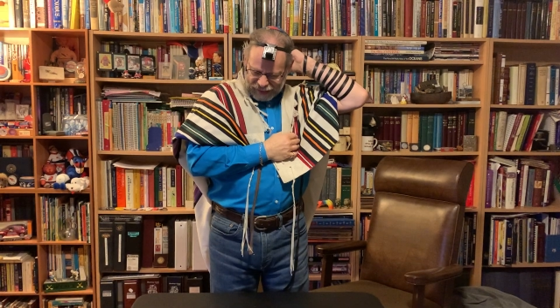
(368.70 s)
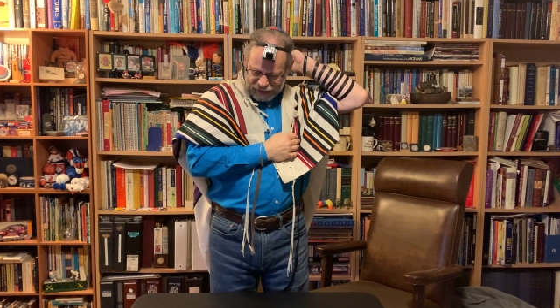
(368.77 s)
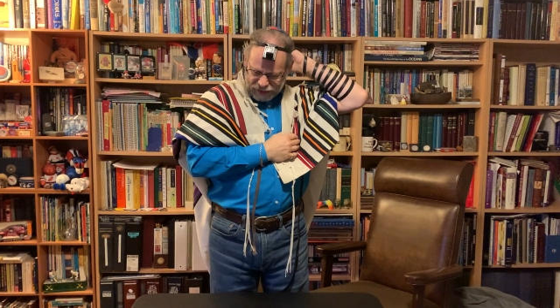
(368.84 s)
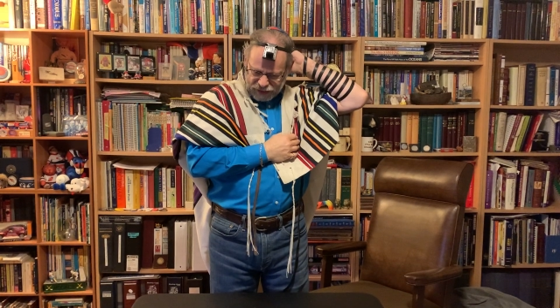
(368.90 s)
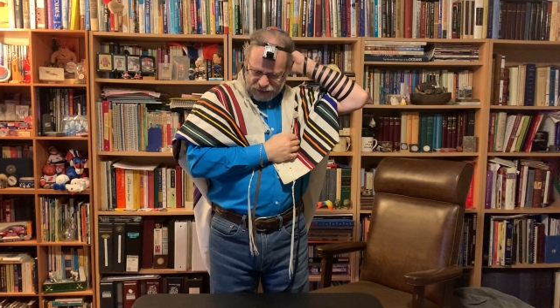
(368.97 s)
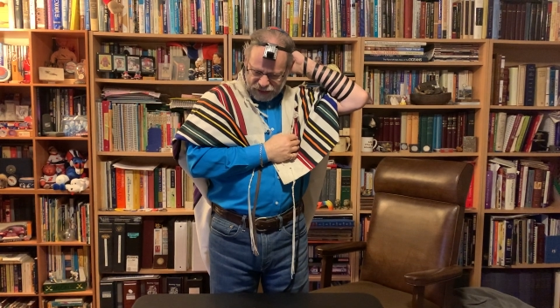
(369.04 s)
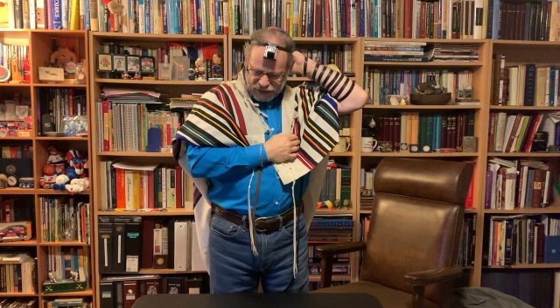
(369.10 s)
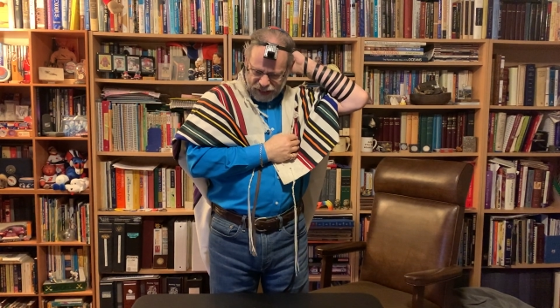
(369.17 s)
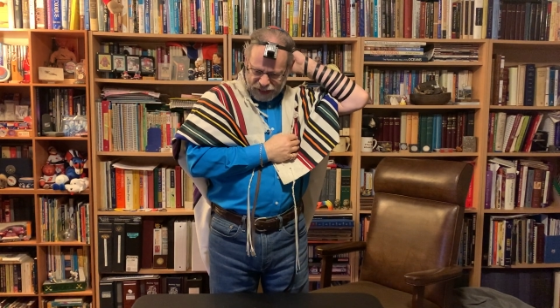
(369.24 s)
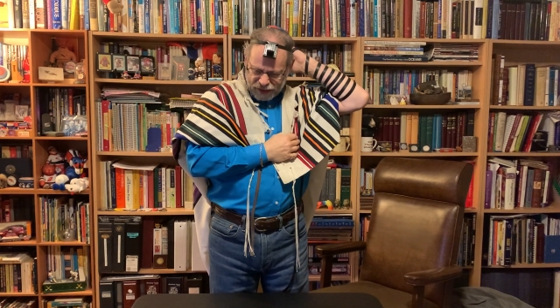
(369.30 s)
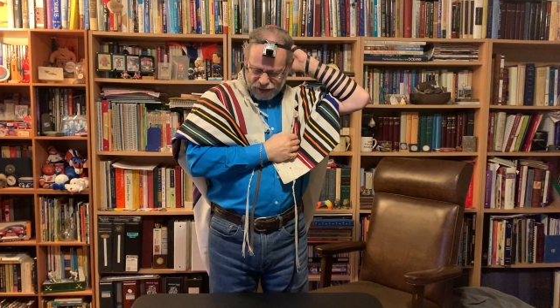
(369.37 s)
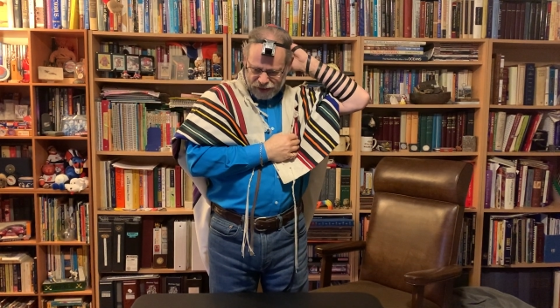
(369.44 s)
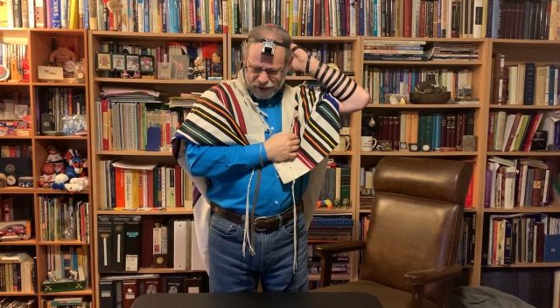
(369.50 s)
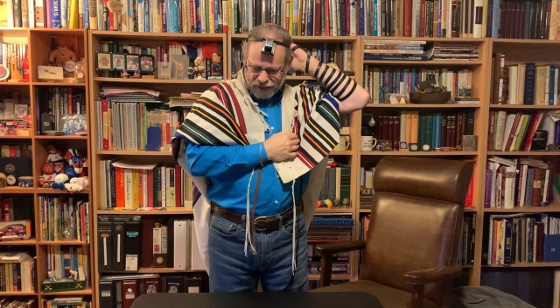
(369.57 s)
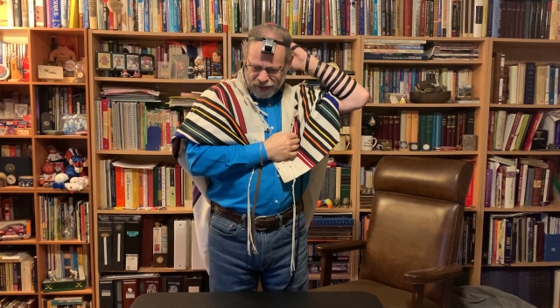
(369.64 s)

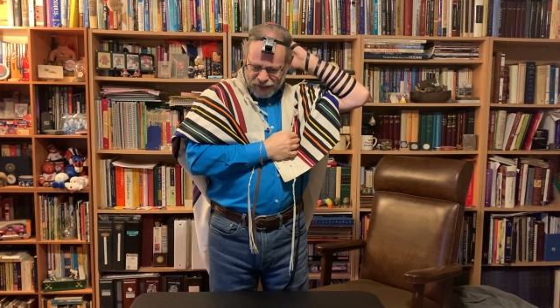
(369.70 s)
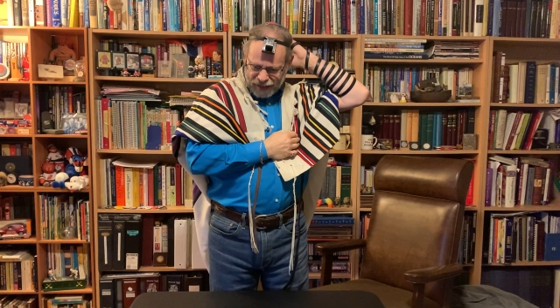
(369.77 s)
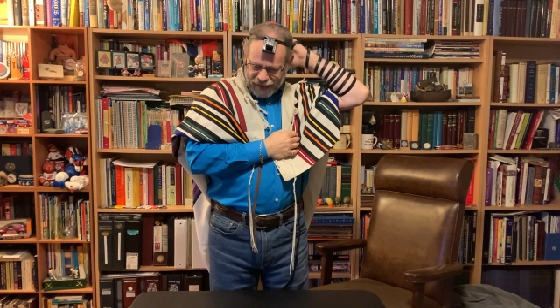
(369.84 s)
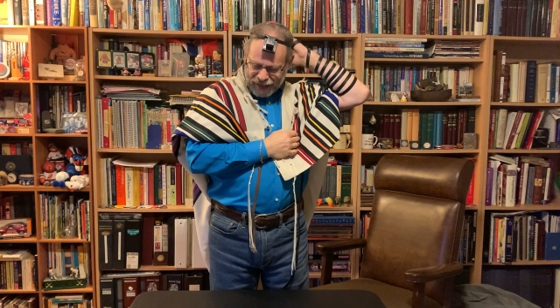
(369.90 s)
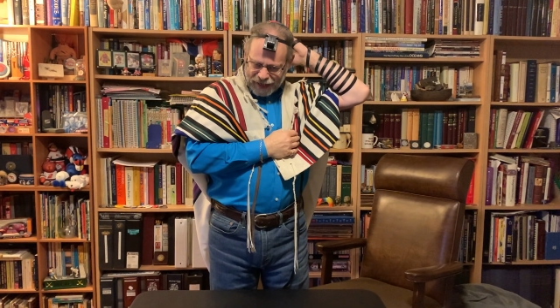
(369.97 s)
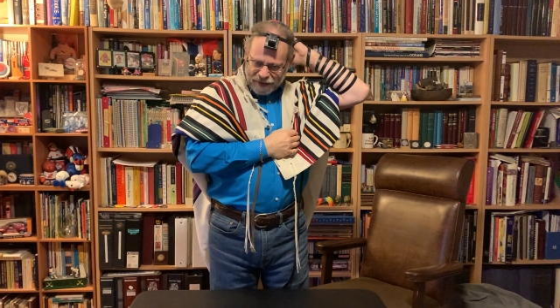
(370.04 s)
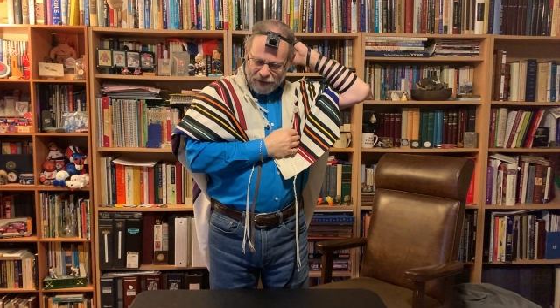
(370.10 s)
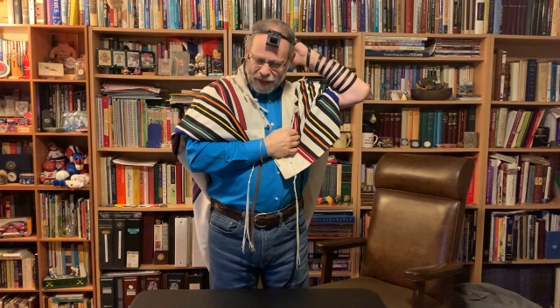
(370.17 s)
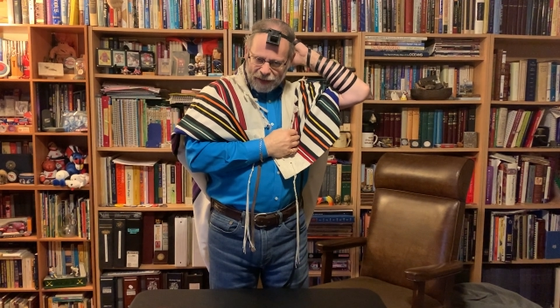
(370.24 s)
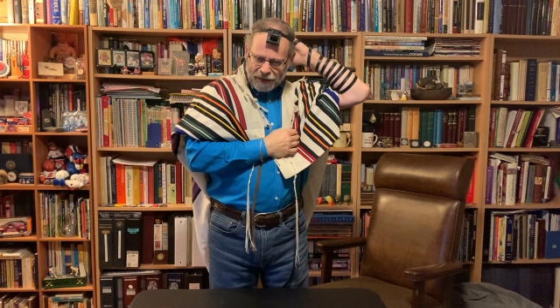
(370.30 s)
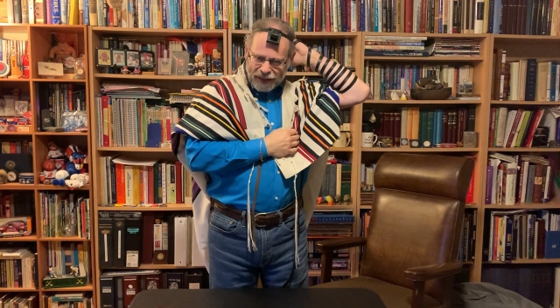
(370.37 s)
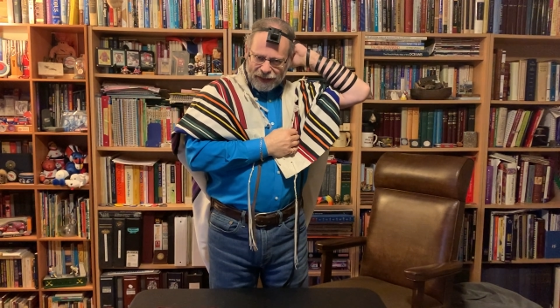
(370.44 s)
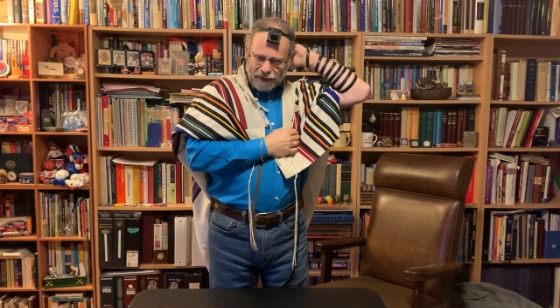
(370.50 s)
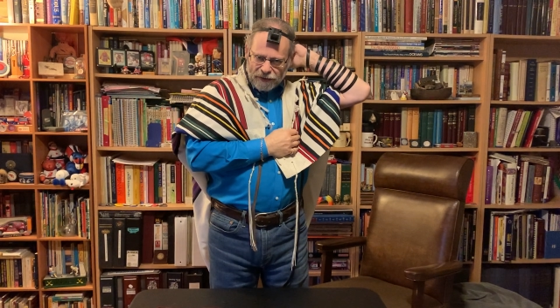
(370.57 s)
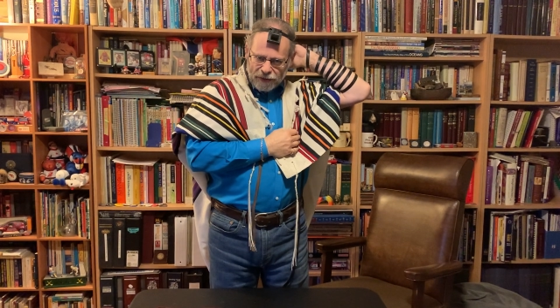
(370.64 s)
sits in the
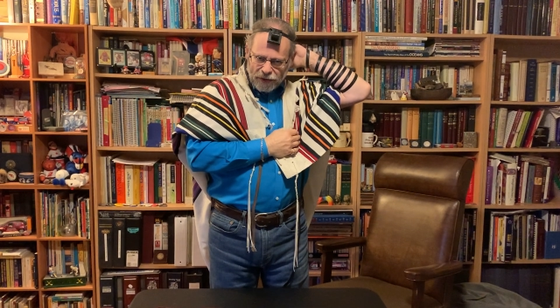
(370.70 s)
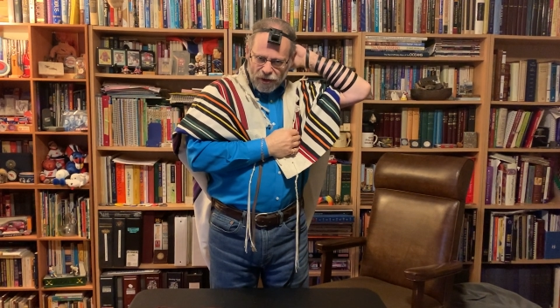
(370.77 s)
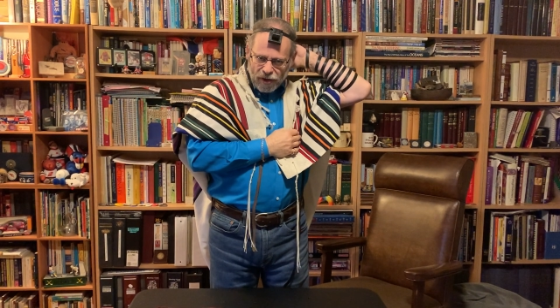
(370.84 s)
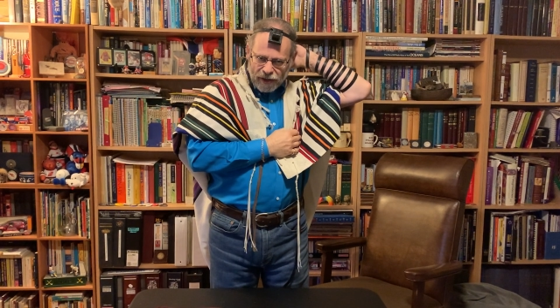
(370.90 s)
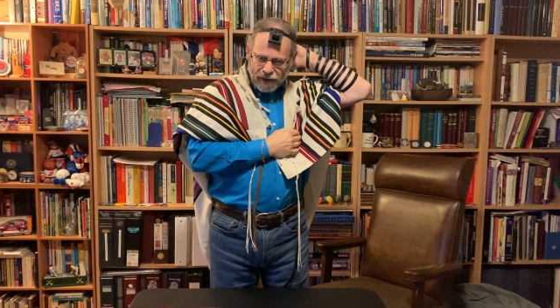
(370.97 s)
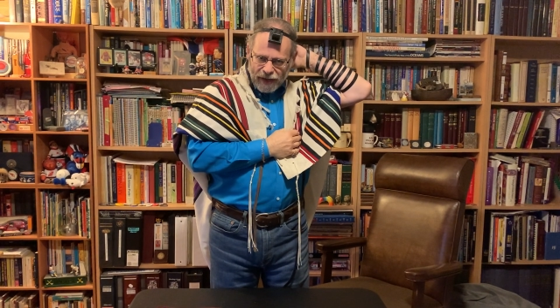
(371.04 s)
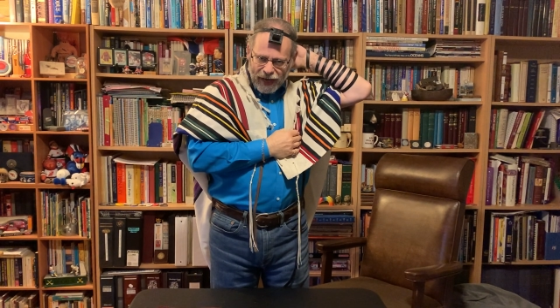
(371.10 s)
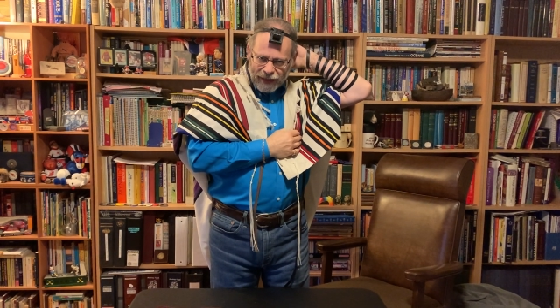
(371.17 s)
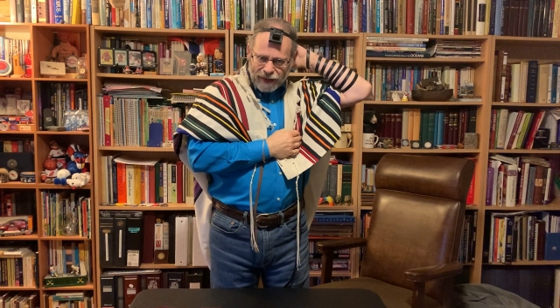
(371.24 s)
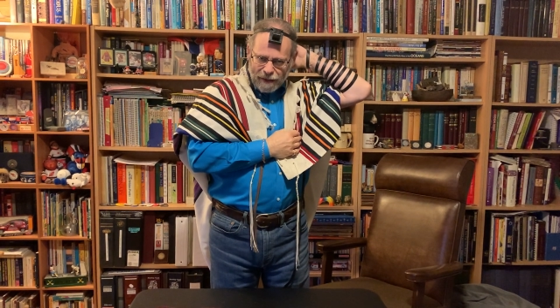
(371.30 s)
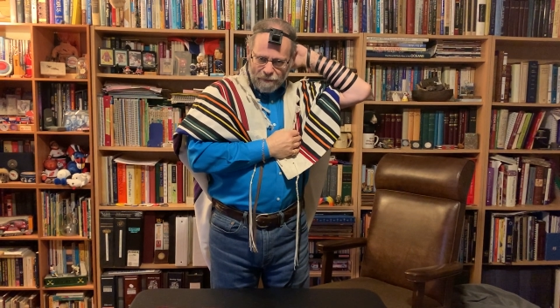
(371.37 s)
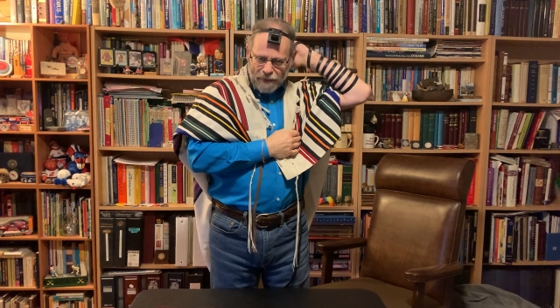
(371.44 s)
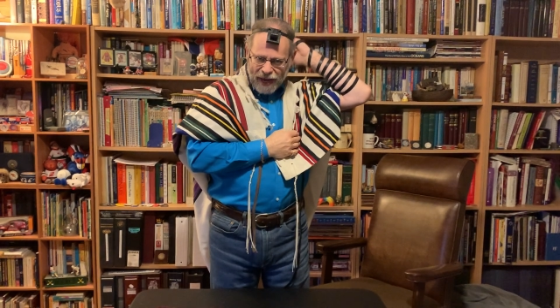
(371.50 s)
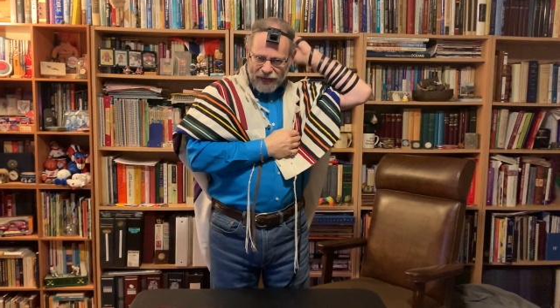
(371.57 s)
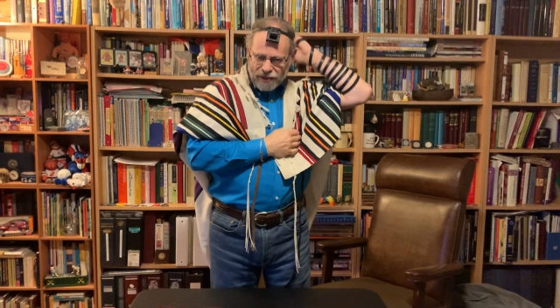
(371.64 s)
little nook at the
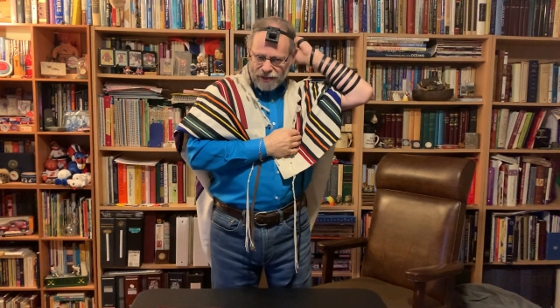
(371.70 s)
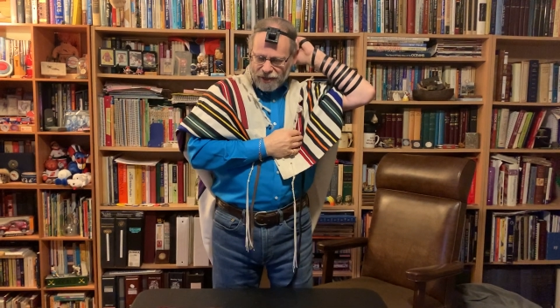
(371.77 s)
base